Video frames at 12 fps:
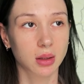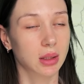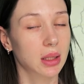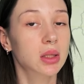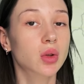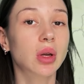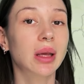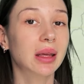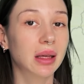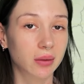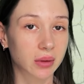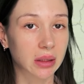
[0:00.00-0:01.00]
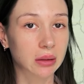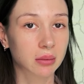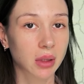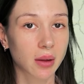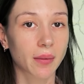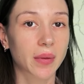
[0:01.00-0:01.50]
Yesterday evening,
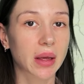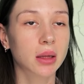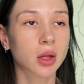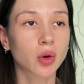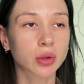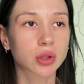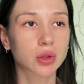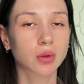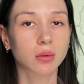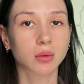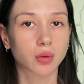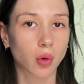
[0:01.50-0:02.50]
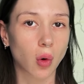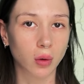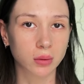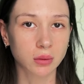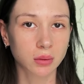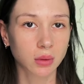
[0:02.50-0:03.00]
they launched
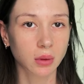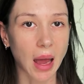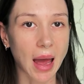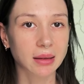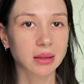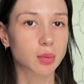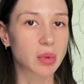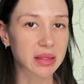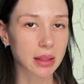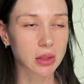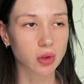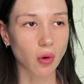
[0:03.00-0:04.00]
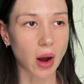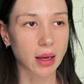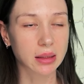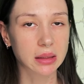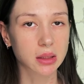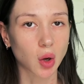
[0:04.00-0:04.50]
drone and missile
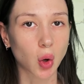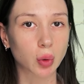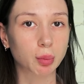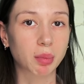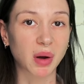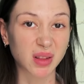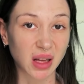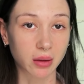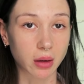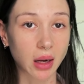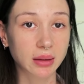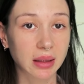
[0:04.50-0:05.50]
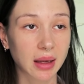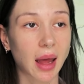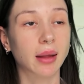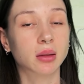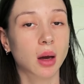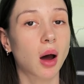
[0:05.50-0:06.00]
strikes on Pavlograd
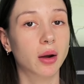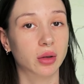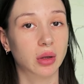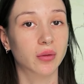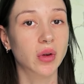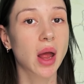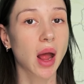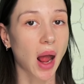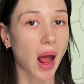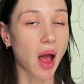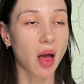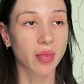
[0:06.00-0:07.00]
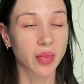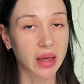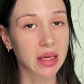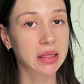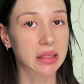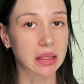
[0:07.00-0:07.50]
and Kharkiv, and
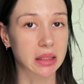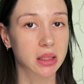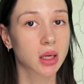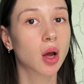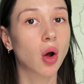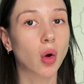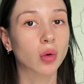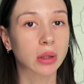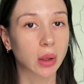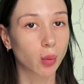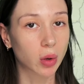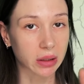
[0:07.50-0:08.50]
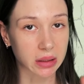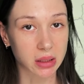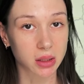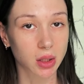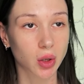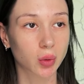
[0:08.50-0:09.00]
this is only what is
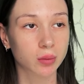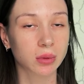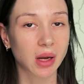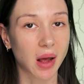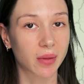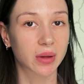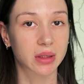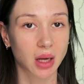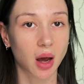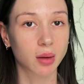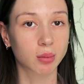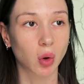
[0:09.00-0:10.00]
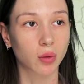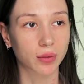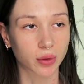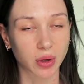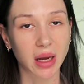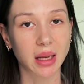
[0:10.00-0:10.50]
known at the time of
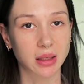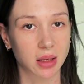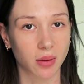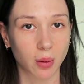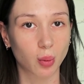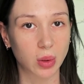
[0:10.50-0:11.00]
creating the